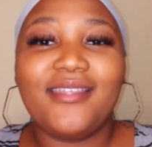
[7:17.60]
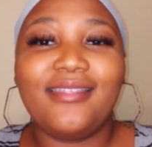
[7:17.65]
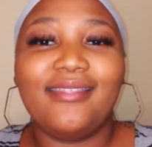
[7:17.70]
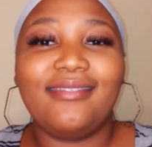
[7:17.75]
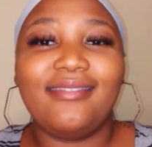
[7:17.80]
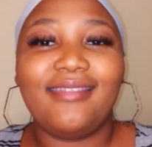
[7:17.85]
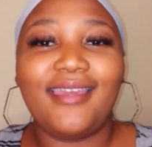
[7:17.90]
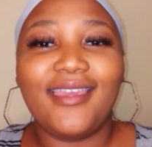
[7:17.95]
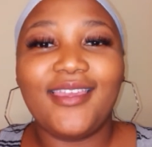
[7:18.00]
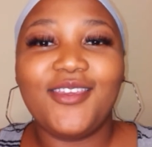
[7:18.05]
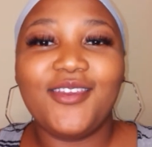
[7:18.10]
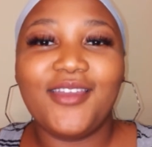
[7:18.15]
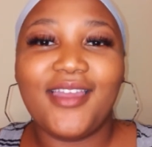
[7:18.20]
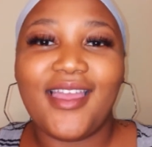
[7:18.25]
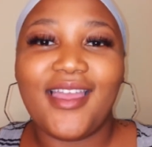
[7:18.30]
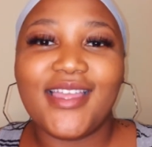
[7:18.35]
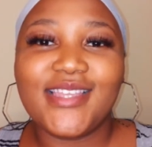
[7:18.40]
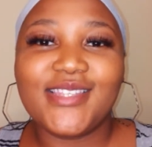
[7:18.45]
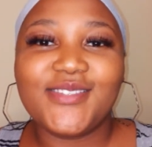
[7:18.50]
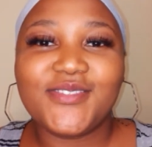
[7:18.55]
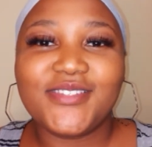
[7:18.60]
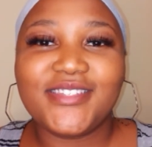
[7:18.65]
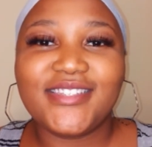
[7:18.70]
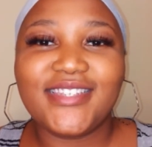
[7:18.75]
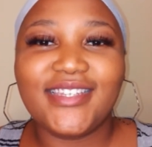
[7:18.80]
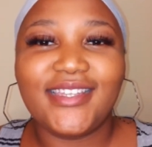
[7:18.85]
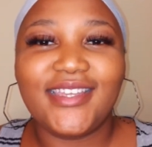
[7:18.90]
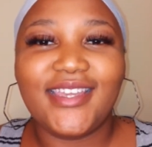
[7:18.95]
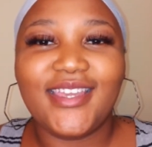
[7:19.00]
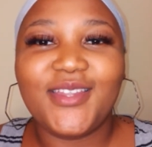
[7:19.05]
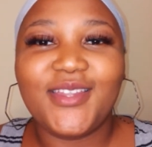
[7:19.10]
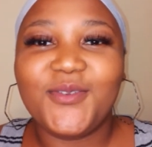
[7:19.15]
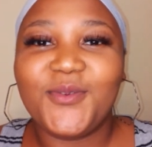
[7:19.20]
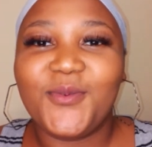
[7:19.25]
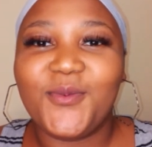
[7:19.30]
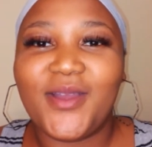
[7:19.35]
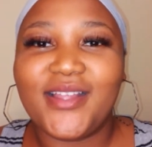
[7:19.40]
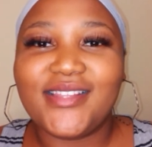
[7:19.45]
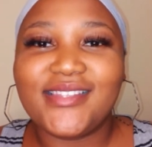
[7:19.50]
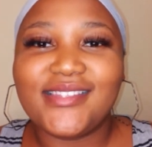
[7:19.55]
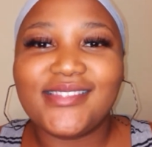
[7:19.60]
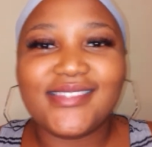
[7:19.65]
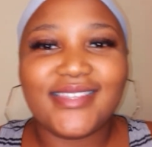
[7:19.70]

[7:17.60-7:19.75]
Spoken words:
thank you guys for tuning in once